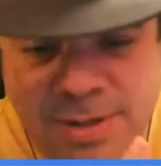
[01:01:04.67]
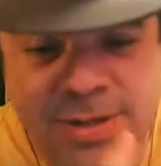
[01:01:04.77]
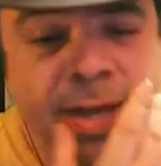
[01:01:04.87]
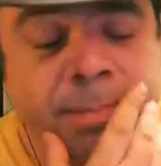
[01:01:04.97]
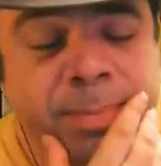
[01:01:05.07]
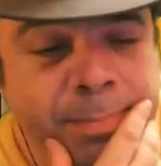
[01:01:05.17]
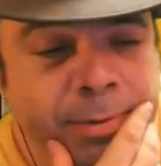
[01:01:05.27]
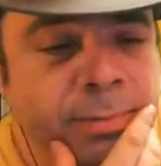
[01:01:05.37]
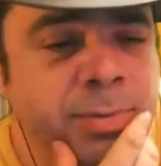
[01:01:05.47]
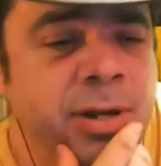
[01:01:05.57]
that people
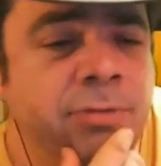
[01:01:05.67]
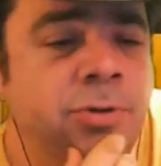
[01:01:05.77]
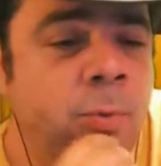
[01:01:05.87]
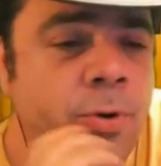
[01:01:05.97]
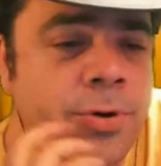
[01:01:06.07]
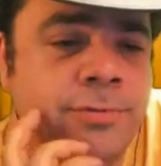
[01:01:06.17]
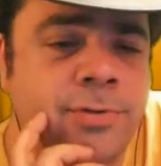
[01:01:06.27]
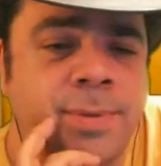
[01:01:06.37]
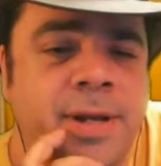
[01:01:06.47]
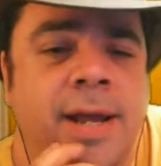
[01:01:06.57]
are being rewarded for
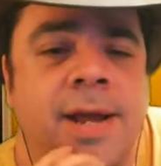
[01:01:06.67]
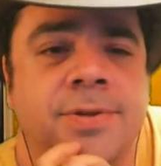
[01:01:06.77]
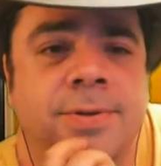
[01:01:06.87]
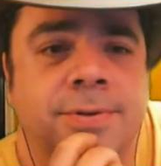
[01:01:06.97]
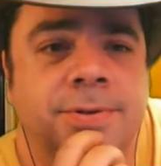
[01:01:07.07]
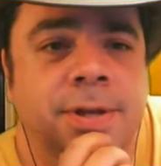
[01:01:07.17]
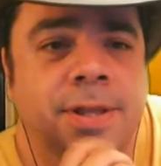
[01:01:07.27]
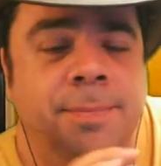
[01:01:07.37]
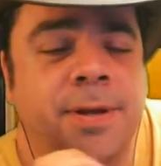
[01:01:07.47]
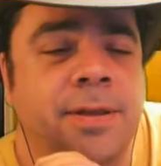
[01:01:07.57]
being assholes.
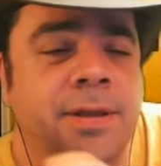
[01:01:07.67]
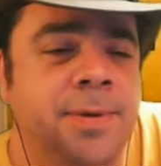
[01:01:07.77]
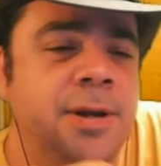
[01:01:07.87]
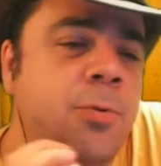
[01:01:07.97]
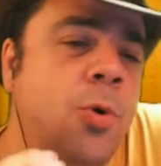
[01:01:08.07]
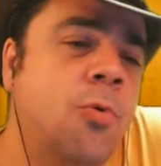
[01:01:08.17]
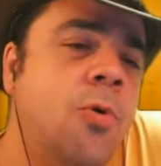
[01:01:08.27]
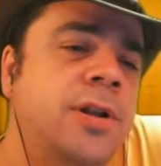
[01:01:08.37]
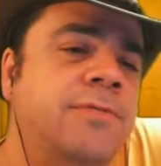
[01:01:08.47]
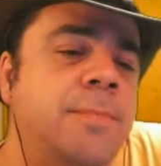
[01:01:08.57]
They're being
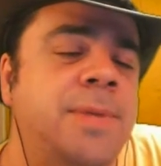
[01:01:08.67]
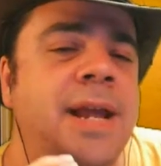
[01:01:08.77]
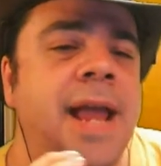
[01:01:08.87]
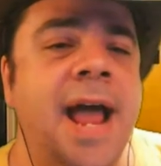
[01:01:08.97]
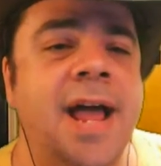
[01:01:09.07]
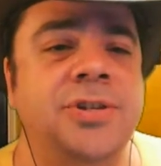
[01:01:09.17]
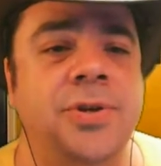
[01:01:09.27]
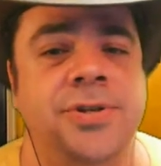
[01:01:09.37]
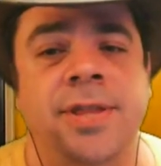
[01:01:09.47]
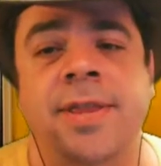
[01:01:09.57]
rewarded for being
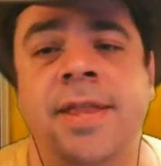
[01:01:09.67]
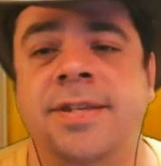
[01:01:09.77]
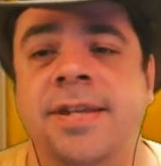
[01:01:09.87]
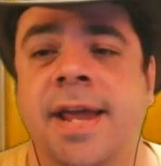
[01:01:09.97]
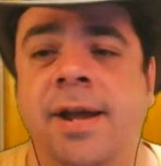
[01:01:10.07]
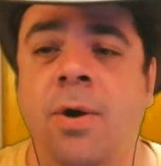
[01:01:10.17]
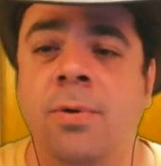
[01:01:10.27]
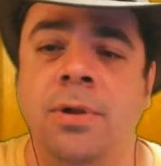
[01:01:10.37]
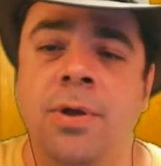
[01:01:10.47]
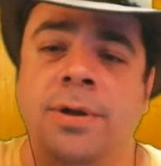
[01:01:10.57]
assholes and then saying, "Oh
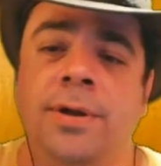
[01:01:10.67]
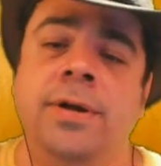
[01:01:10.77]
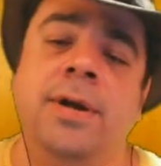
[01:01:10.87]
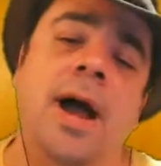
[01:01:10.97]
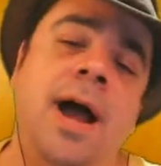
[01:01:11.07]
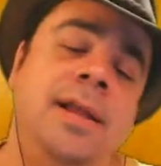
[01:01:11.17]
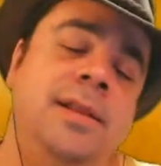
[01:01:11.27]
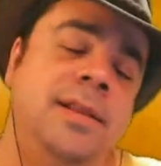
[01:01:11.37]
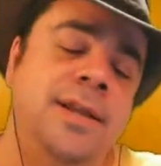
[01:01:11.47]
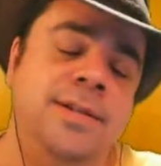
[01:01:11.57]
look, I
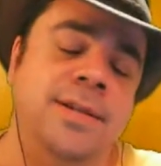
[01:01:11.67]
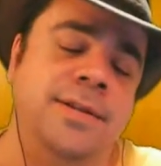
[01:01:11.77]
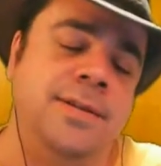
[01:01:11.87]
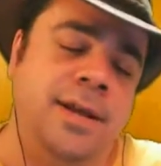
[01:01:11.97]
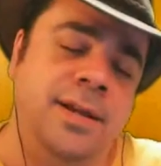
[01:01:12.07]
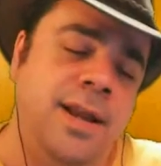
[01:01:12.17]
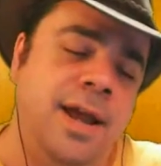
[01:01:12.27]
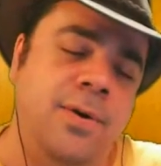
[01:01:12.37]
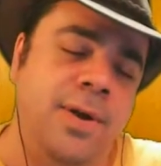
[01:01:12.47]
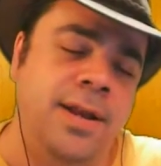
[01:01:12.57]
listened, and
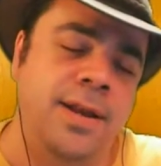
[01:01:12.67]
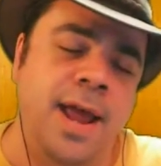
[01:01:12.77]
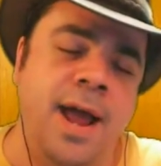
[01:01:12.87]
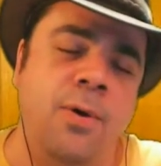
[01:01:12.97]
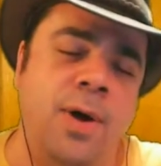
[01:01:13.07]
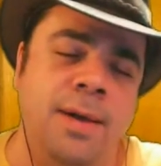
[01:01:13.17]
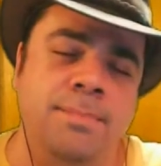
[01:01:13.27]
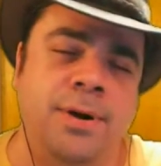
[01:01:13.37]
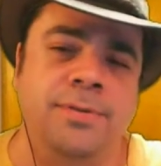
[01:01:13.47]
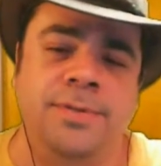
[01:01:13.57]
now I'm
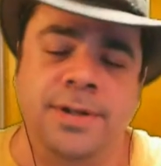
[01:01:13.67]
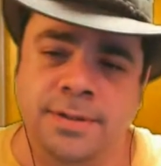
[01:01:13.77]
perfect